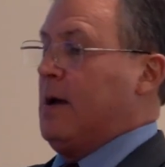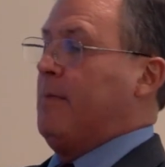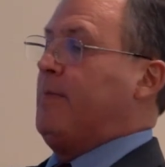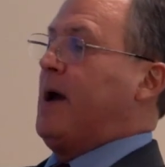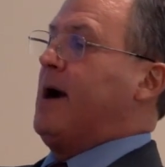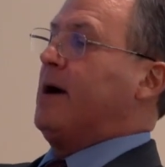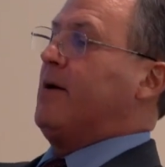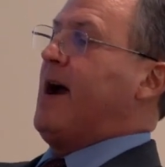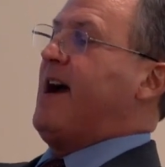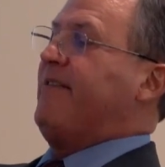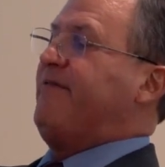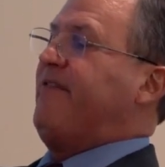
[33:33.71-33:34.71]

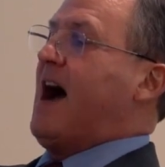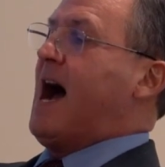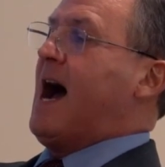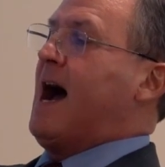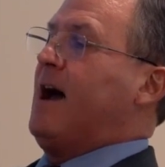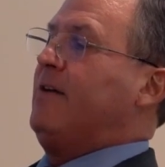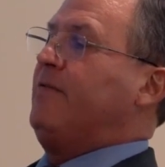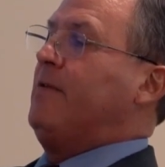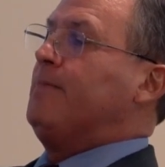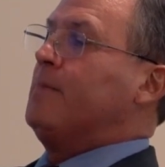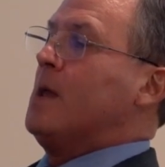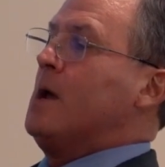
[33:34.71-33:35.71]
paragraph 5,
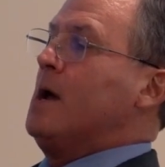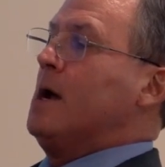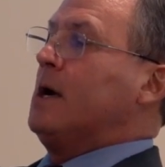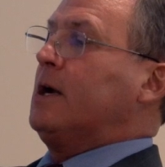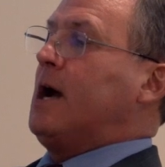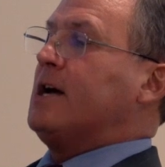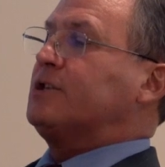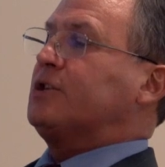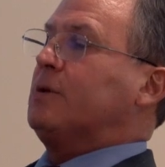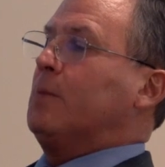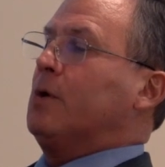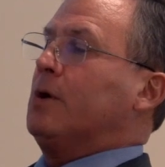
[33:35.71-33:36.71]

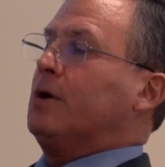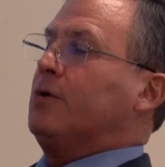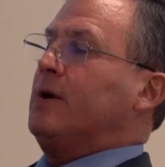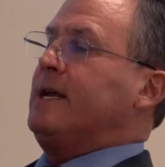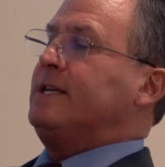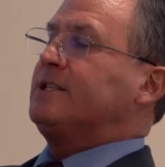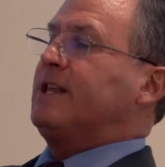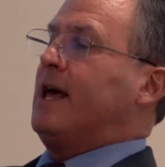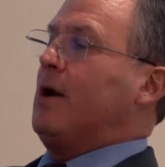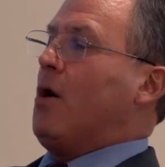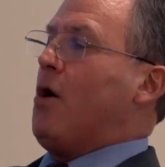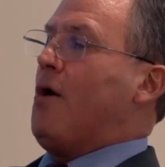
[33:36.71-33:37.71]
customer agrees
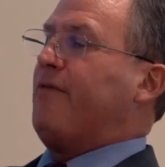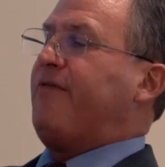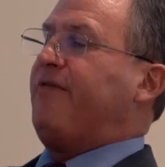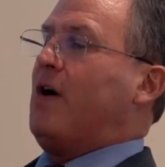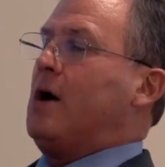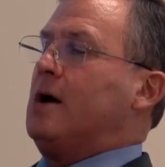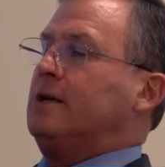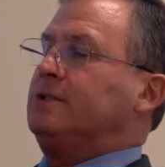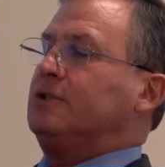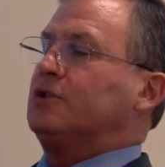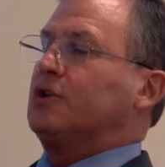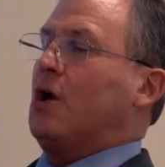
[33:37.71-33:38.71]
that all
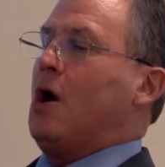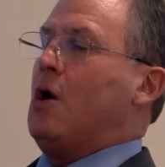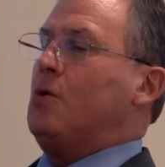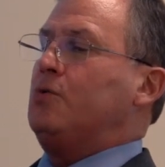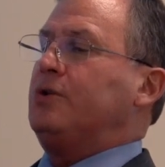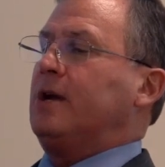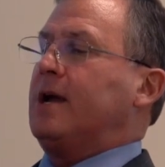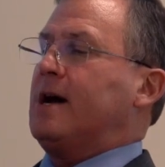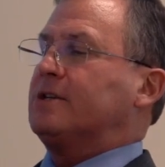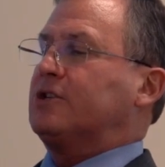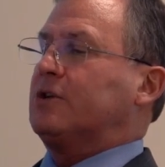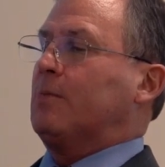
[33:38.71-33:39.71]
funds owed to
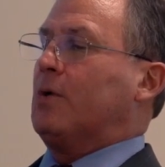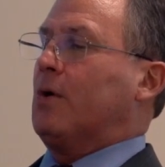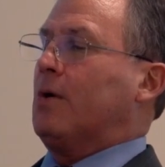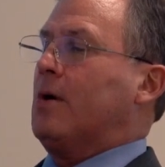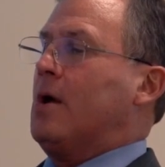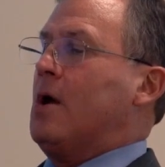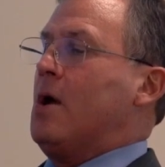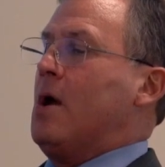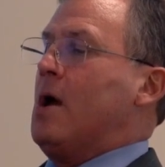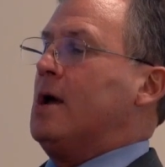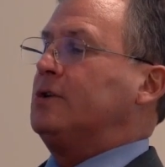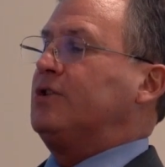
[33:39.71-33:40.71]
customer,
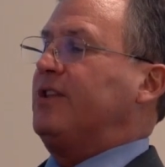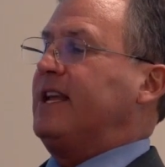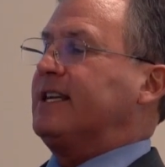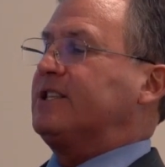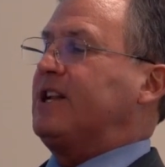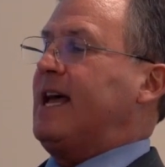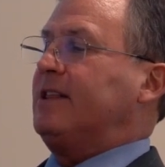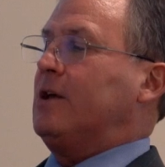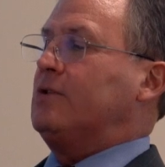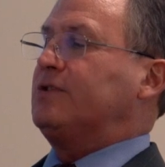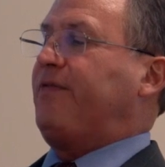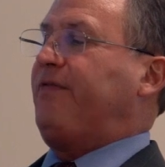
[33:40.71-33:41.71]
to the extent
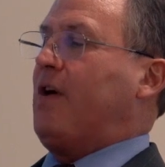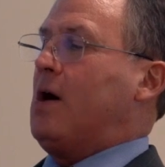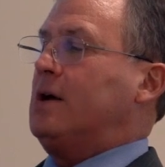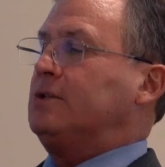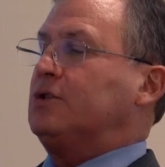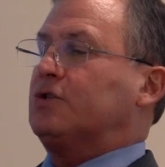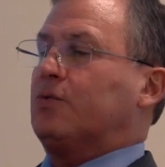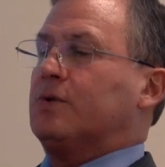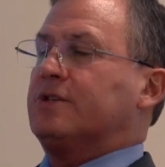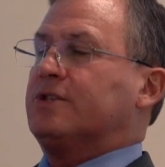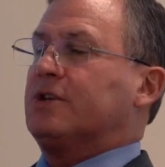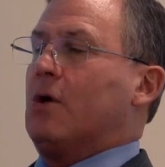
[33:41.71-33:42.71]
those funds
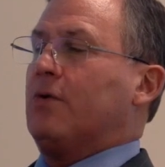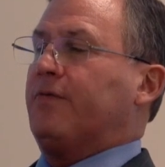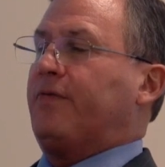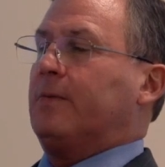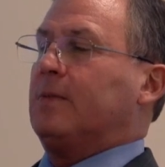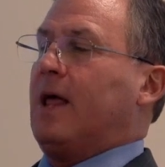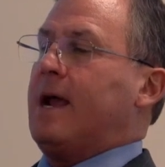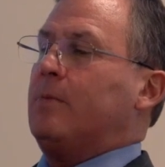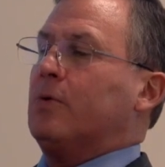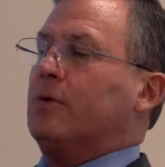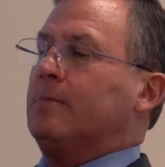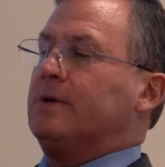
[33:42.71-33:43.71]
result from
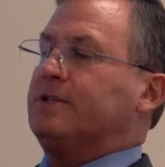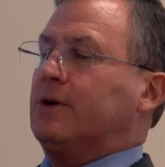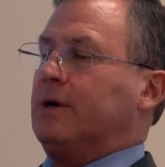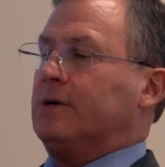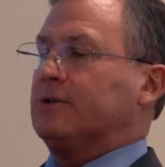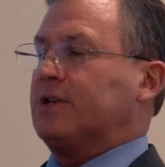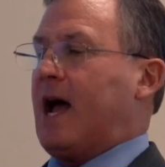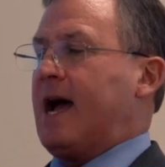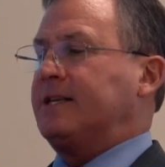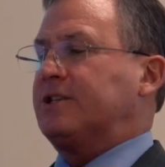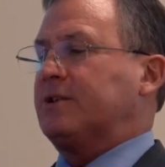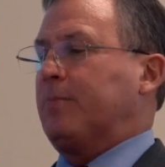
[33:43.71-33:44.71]
labor and materials
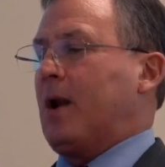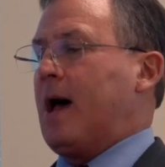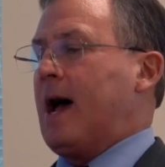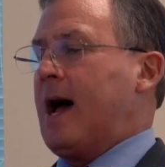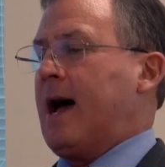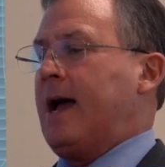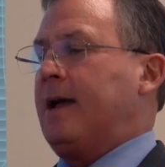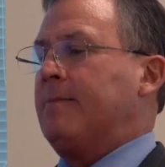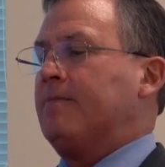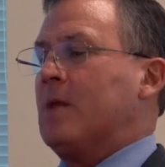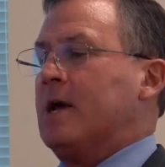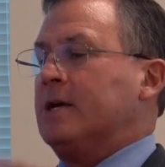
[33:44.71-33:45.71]
I supply,
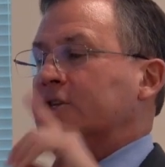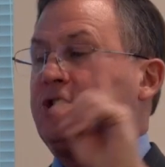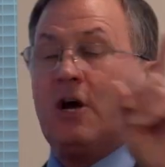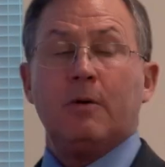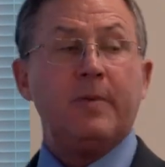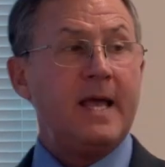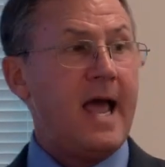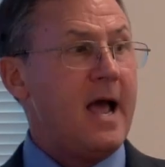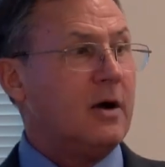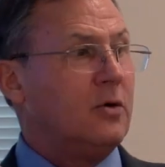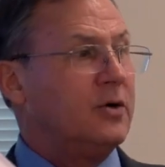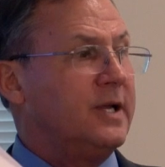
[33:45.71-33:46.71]
shall be
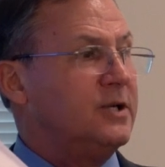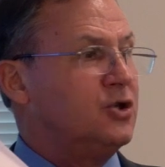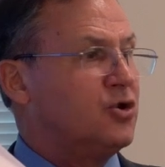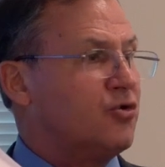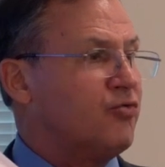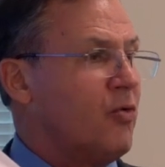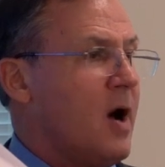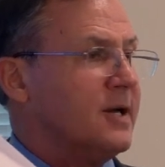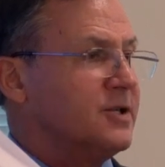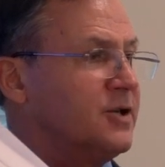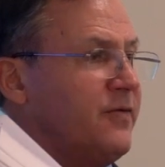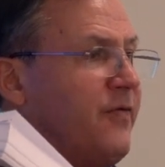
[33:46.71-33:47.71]
held in
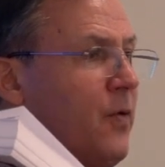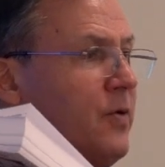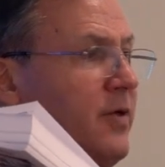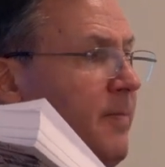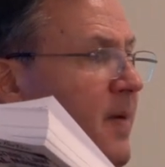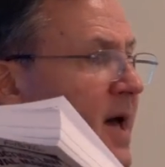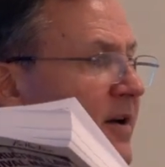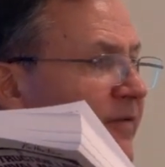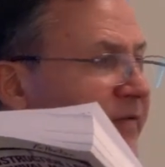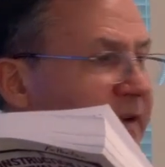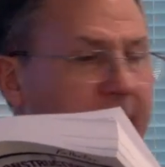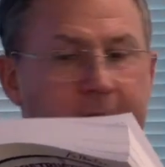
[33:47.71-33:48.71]
trust for the
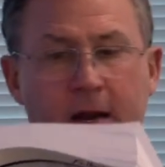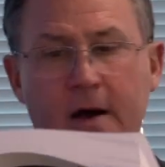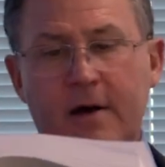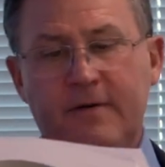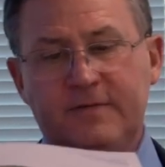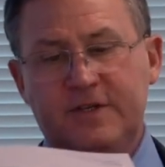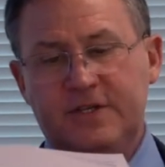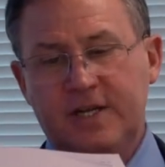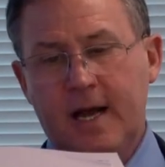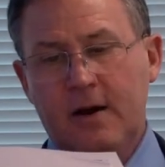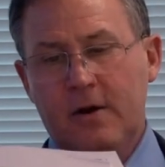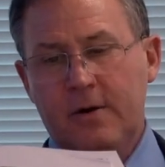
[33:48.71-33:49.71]
benefit of
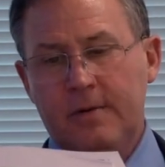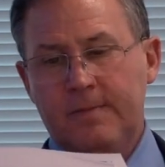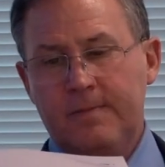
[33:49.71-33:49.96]
seller.